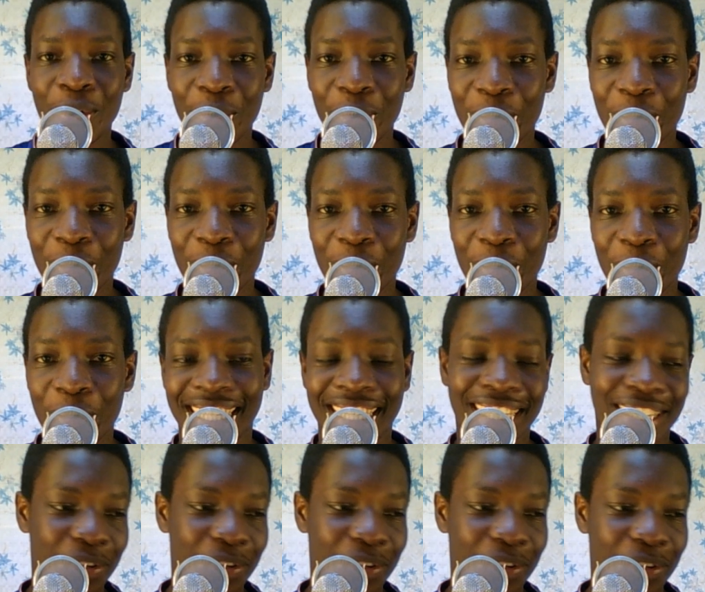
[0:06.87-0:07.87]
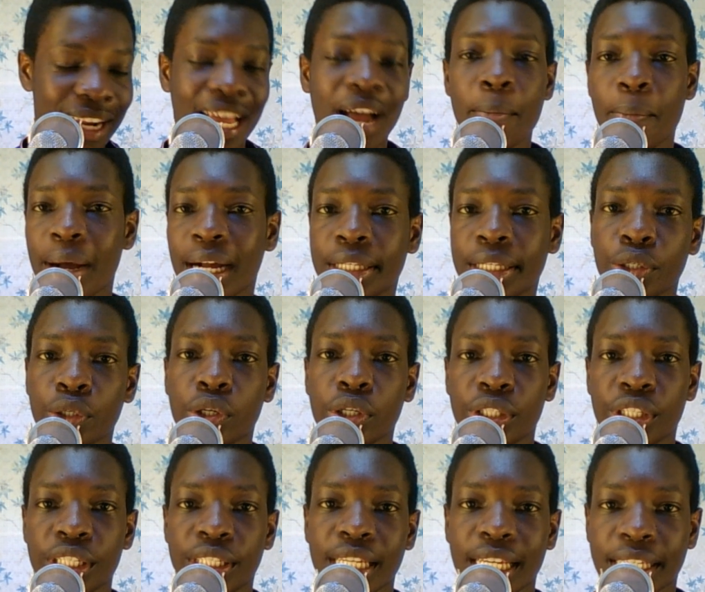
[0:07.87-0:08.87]
right, welcome back to
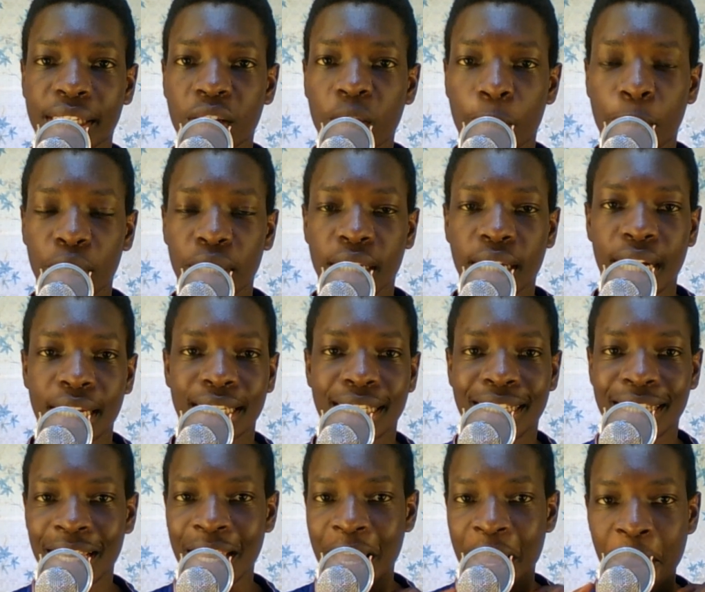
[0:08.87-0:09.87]
Kossi's Arsenal podcast.